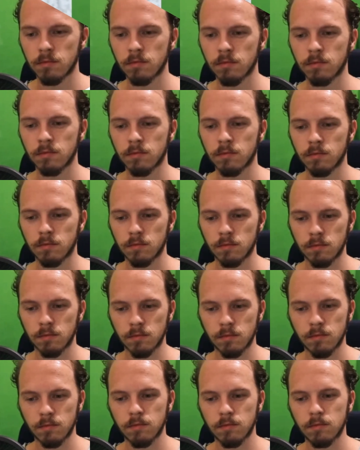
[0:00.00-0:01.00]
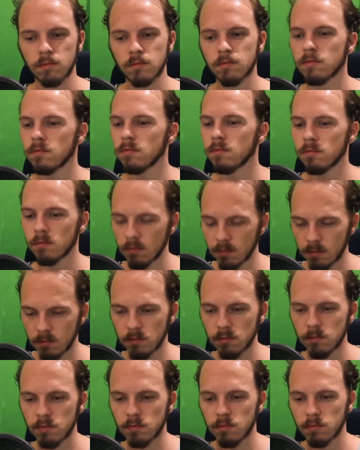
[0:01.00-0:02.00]

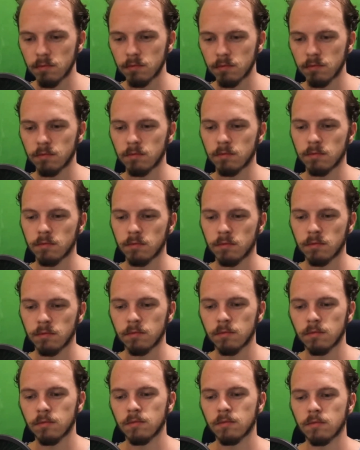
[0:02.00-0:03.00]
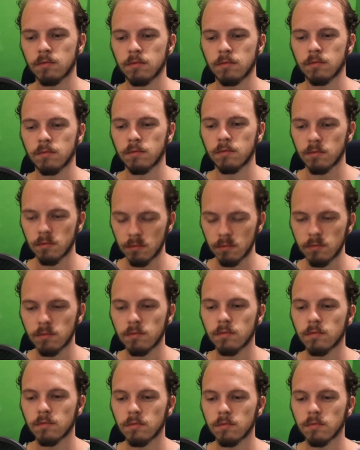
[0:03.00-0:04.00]

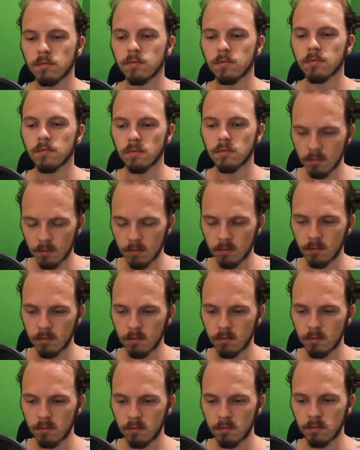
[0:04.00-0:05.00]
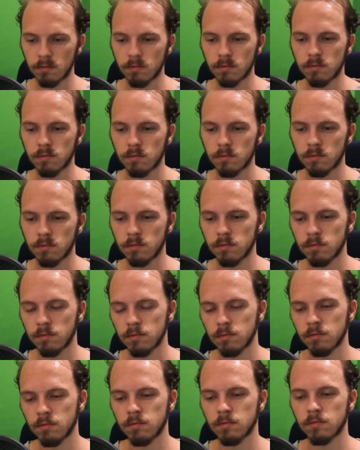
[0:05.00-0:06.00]

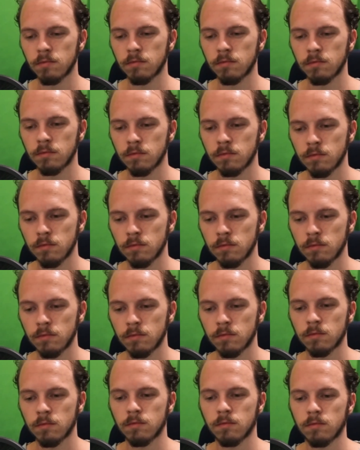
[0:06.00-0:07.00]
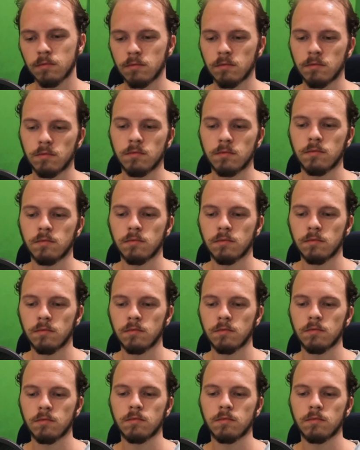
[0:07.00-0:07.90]
(silent)